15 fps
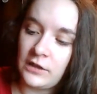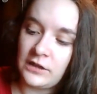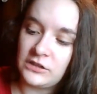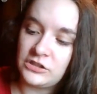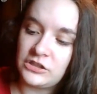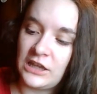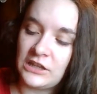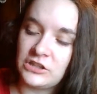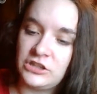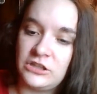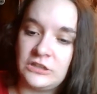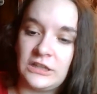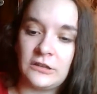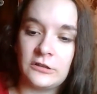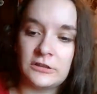That's like
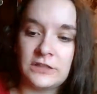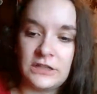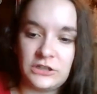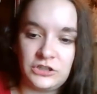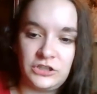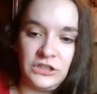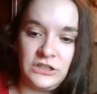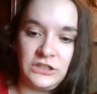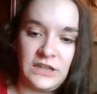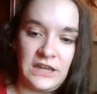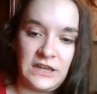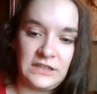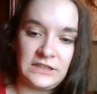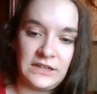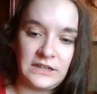she's like looks like she
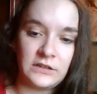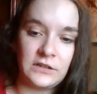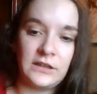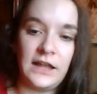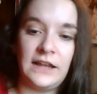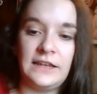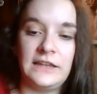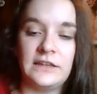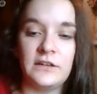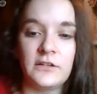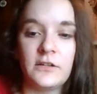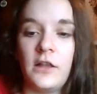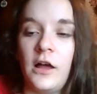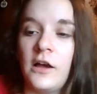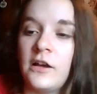is like gliding a
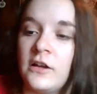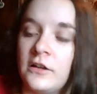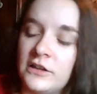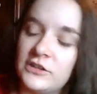claw.